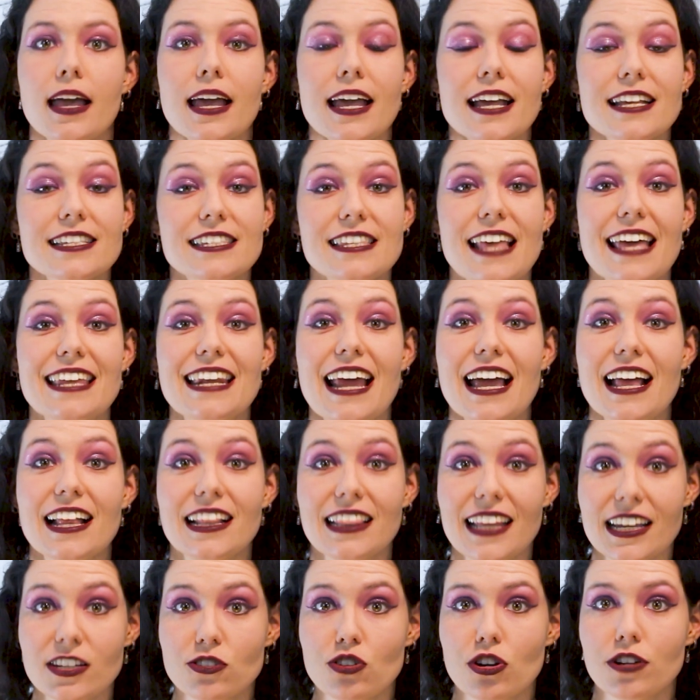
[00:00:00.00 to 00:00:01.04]
is that
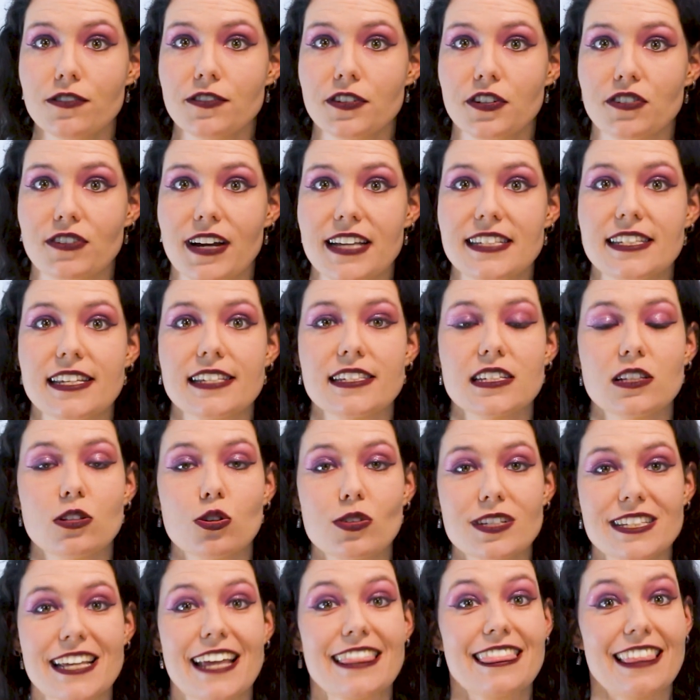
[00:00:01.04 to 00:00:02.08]
electrophoresis
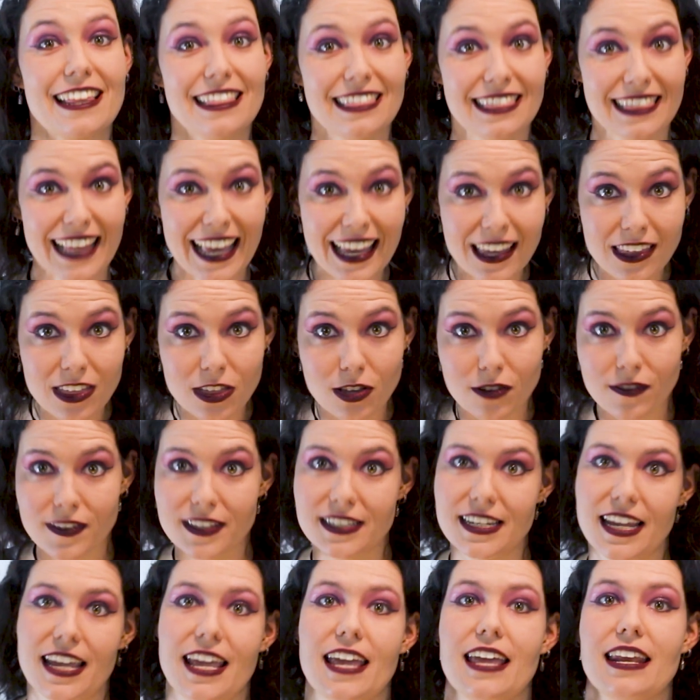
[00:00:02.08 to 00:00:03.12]
looks at the length of a
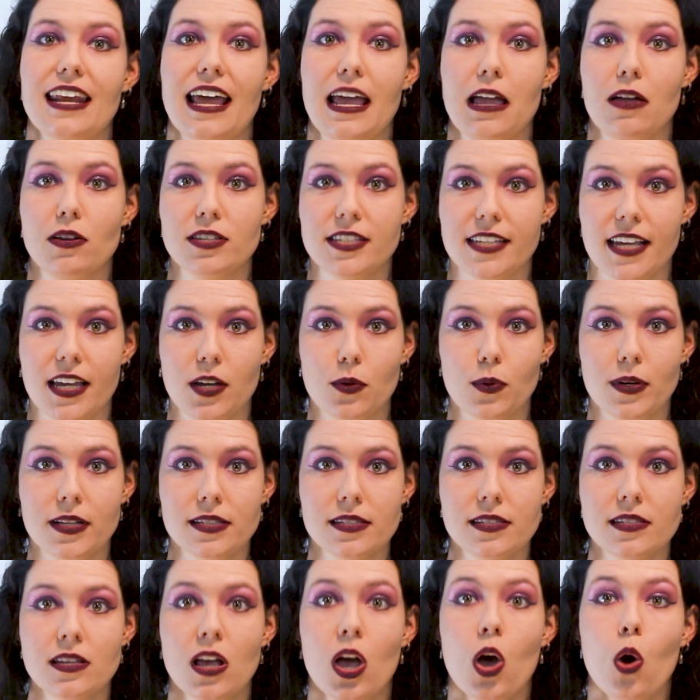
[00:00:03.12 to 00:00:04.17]
DNA
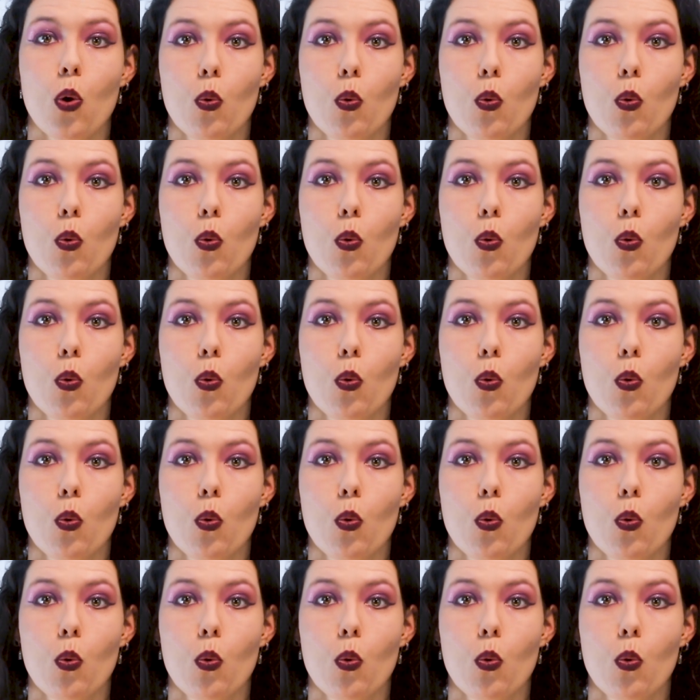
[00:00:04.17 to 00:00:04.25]
sequence,